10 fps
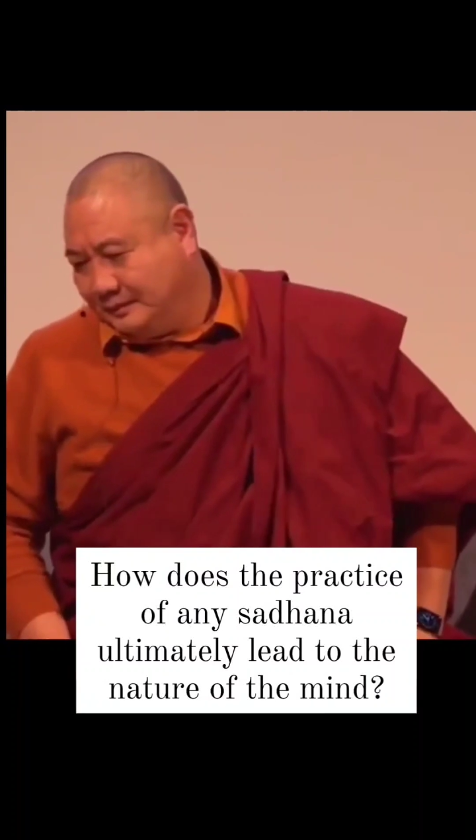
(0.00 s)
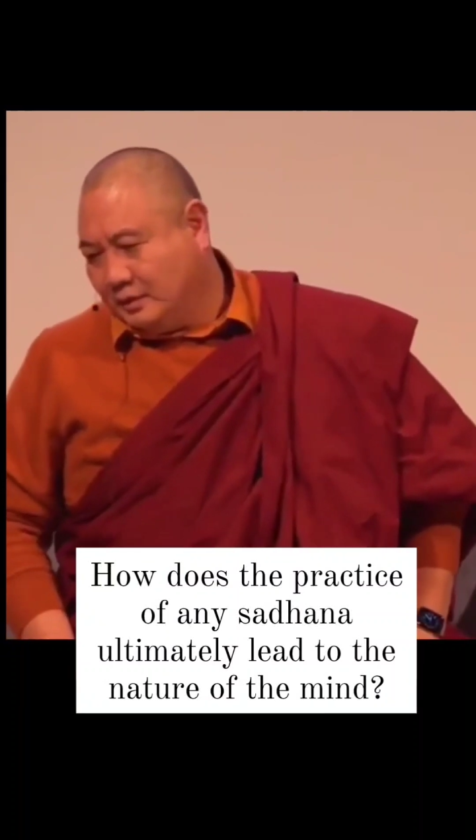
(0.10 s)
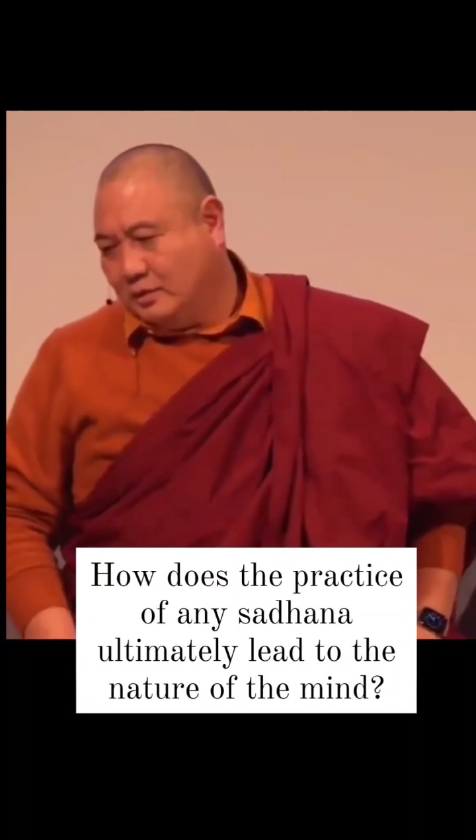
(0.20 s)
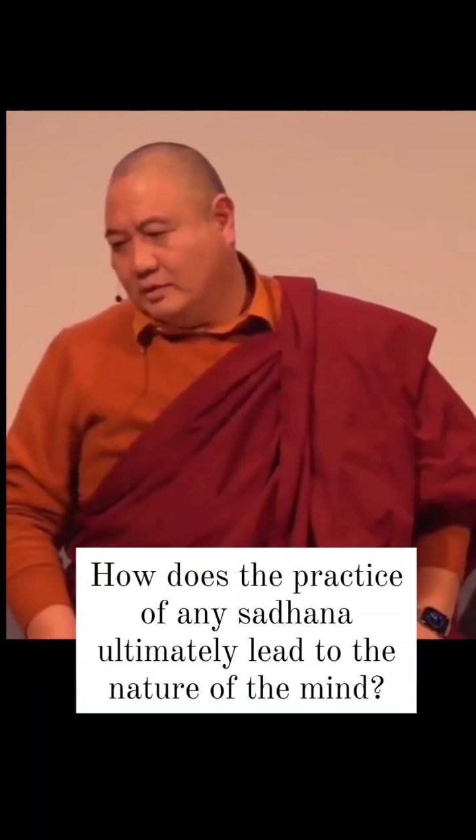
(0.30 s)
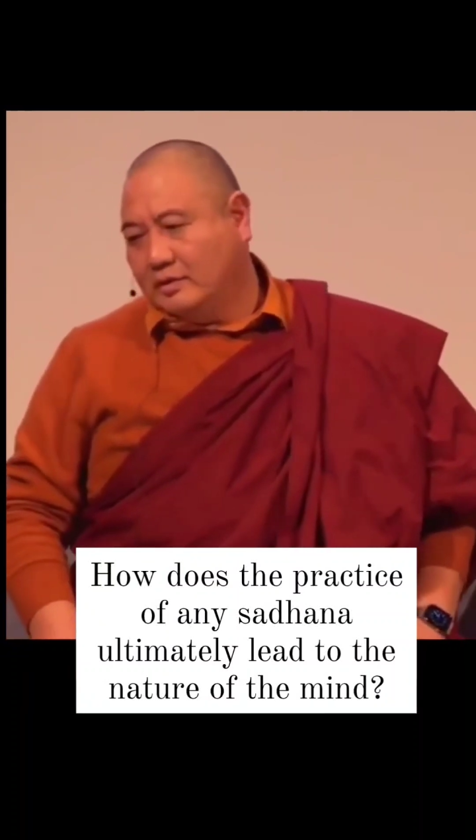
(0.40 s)

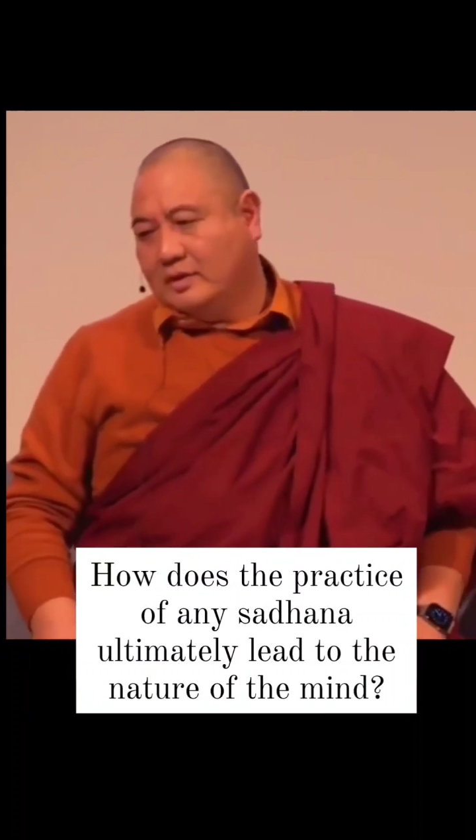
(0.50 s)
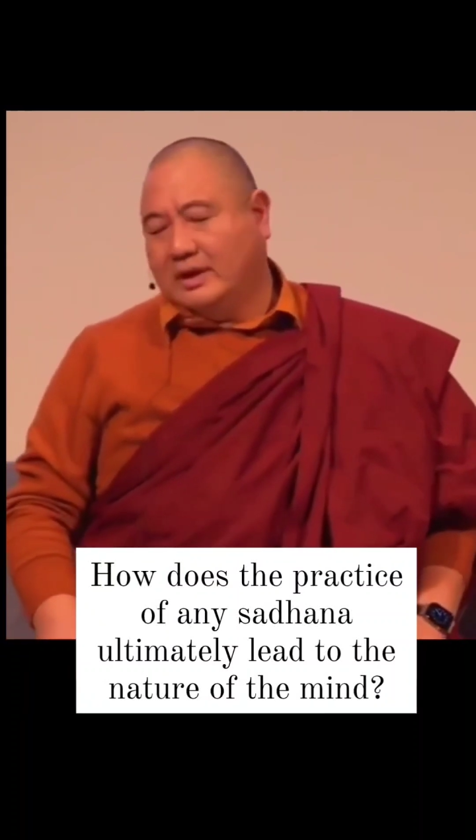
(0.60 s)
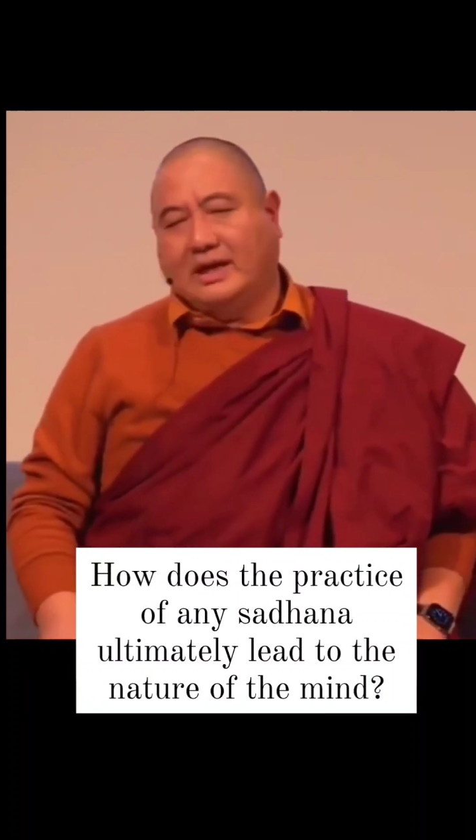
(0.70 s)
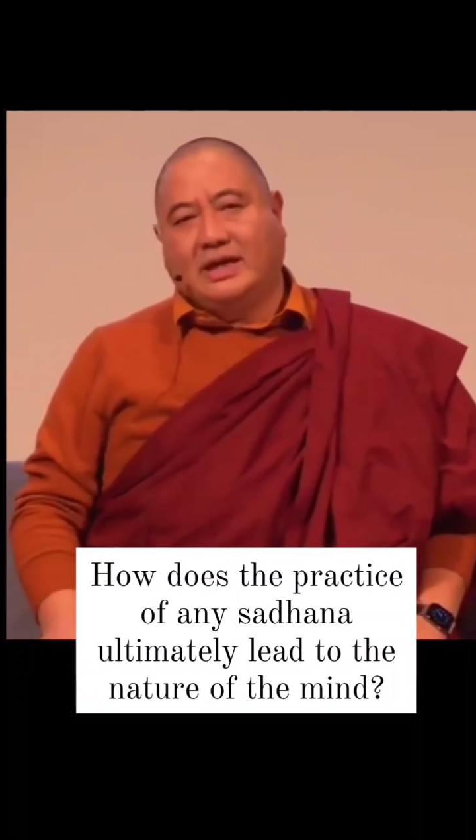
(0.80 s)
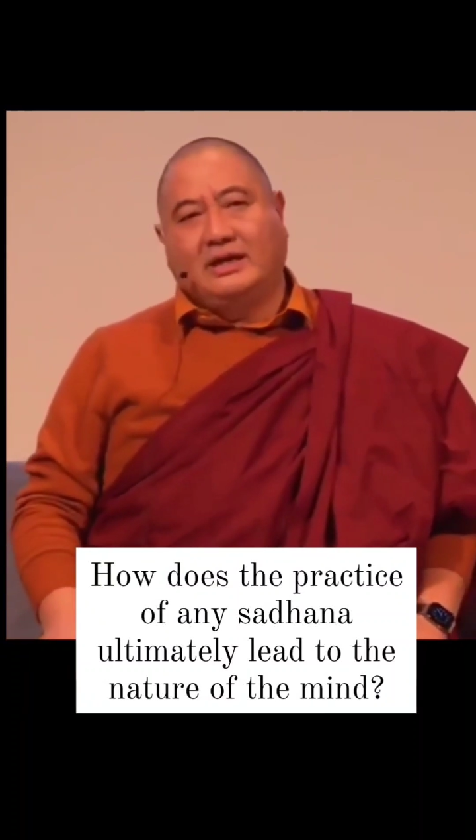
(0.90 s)
So
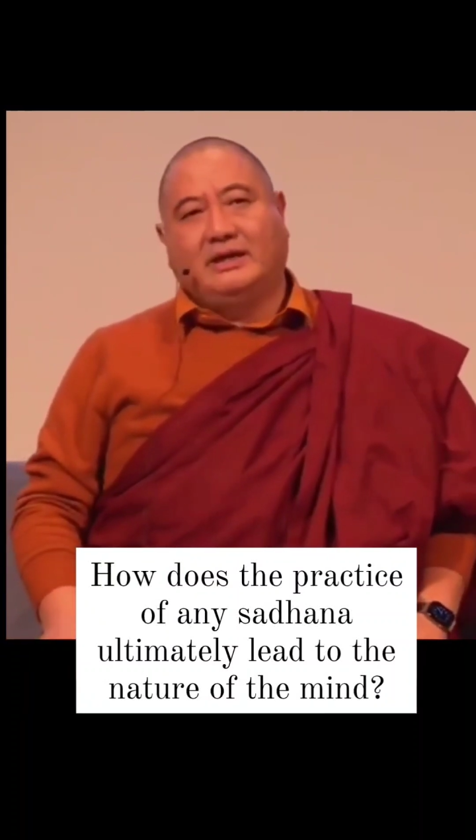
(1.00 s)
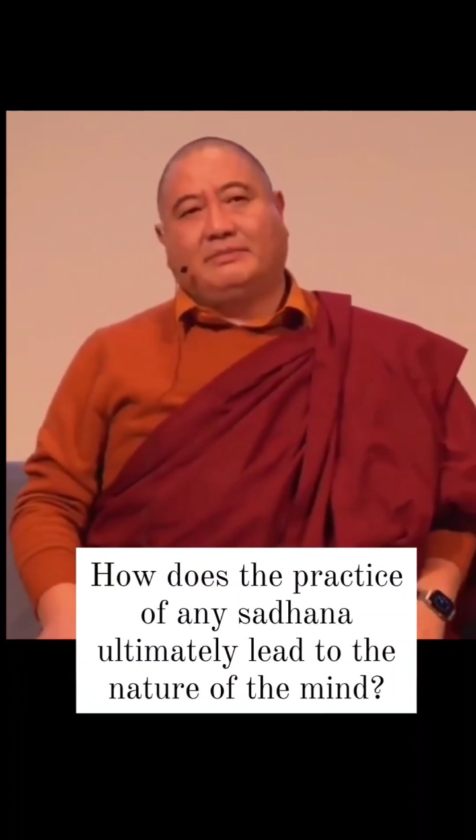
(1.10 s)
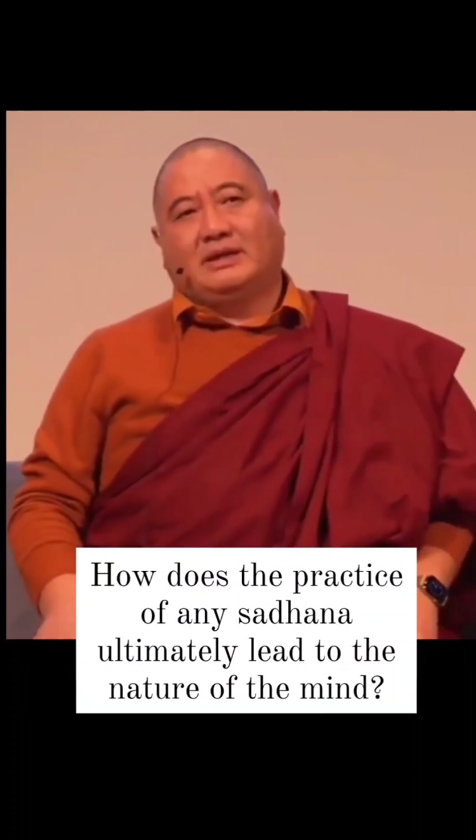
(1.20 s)
any